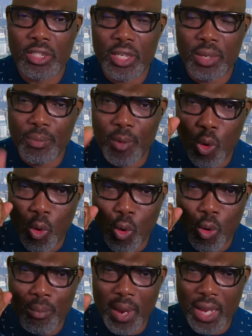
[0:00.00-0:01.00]
The,
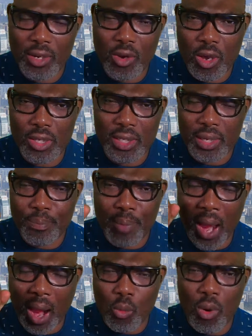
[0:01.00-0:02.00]
oh my God, the
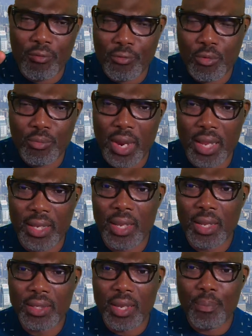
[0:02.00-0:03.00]
powerful man,
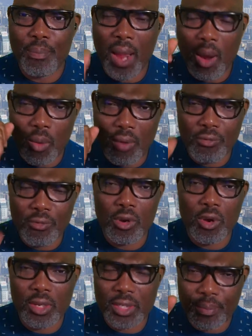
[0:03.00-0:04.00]
the powerful
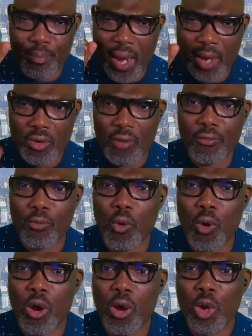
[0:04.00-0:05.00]
God, the man of
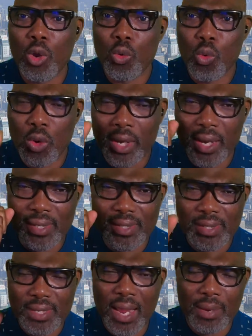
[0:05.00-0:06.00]
war, who can
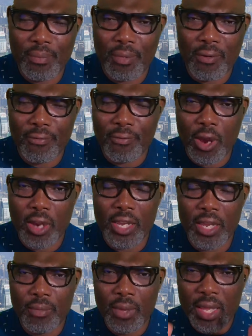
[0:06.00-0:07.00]
stand before
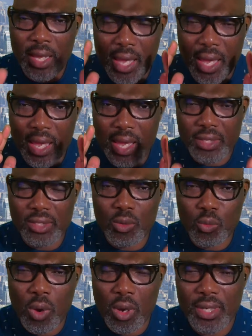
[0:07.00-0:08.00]
him? He is
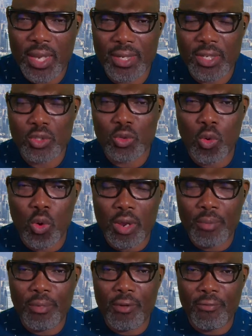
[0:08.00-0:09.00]
the one that is
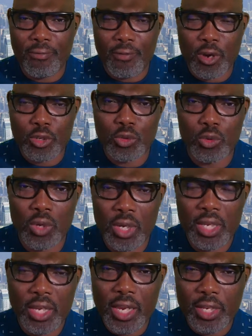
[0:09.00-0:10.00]
going before you
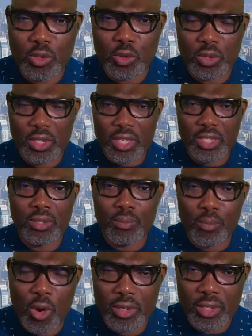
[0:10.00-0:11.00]
into this
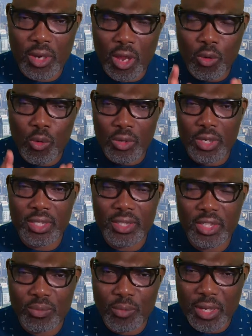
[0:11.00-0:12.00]
month. Not only
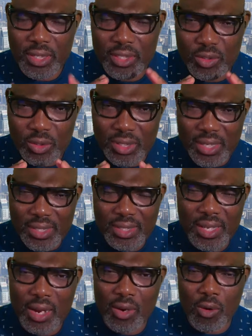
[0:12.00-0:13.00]
this month, into this
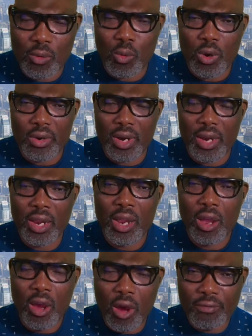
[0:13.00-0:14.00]
second quarter
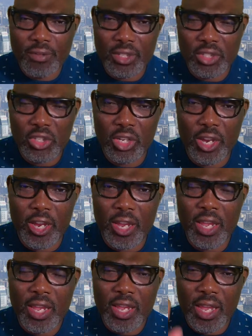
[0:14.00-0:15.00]
of the
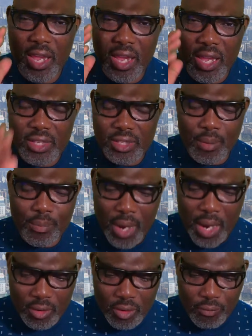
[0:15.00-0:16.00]
year, he is a
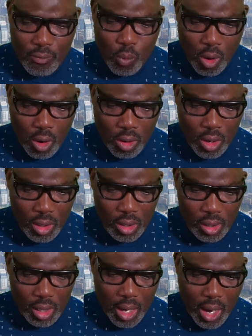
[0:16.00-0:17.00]
man of war.
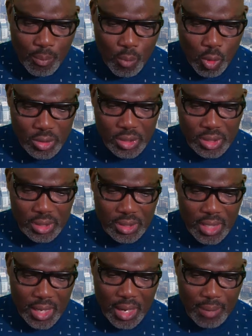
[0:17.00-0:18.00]
Rambo
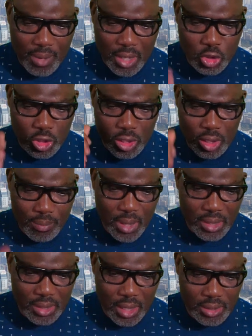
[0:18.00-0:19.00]
Sitarabashkere
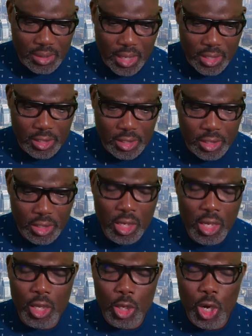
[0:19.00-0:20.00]
Masataiki,
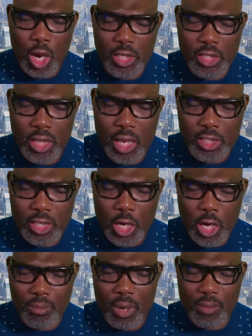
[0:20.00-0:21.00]

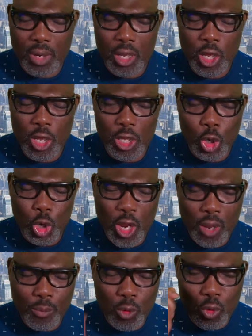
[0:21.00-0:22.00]
Rasatarababa,
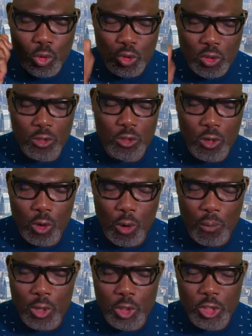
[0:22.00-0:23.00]
Rebro
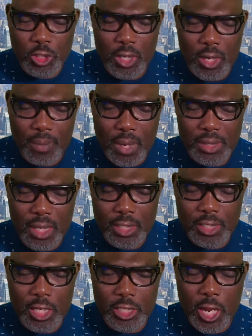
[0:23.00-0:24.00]
Sondoromoshkere
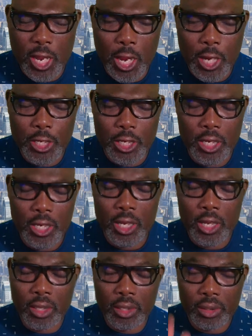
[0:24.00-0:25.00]
Masata Yahaiki,
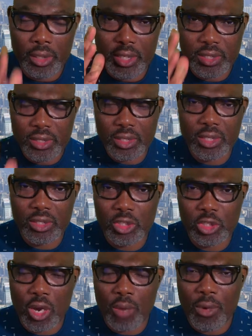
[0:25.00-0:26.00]
this is
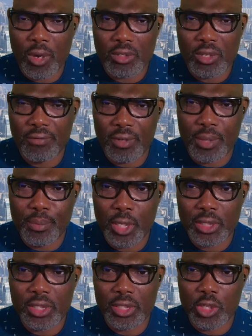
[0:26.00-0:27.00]
your month of
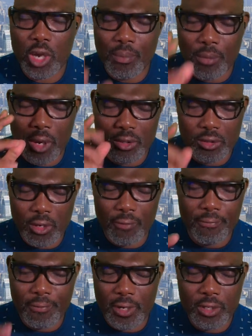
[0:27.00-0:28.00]
liberty, your month
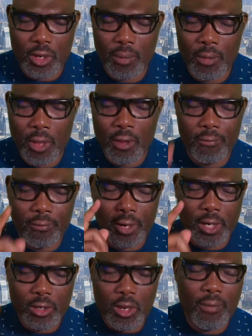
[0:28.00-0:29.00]
of freedom,
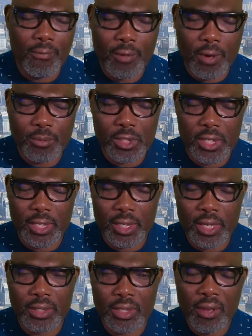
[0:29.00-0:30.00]
freedom from
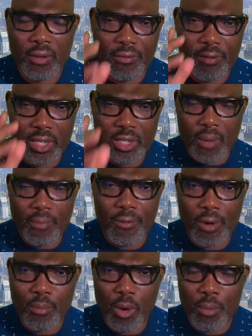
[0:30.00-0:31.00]
sickness, freedom
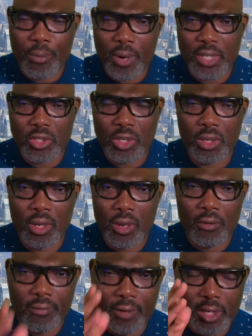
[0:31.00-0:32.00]
from oppression,
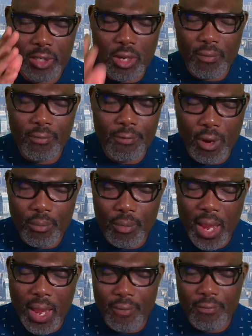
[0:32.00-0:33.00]
freedom
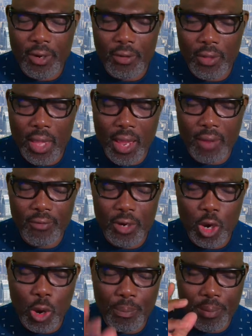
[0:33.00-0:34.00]
from every
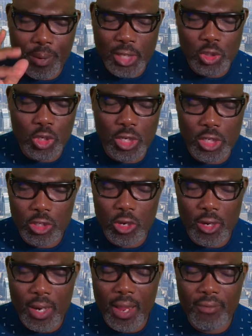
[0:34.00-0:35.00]
every oppression in
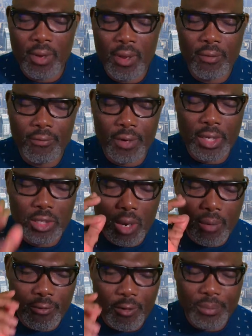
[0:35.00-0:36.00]
your life,
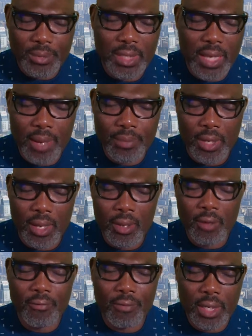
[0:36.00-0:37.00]
freedom from debt,
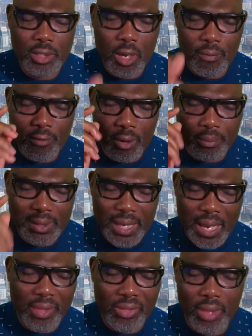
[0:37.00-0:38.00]
freedom from
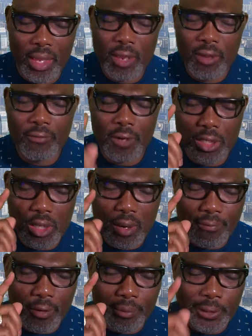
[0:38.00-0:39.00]
death,
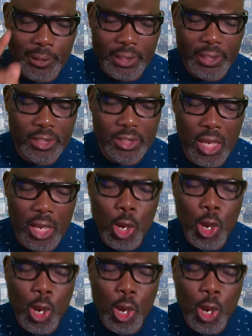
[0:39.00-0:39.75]
freedom from curse.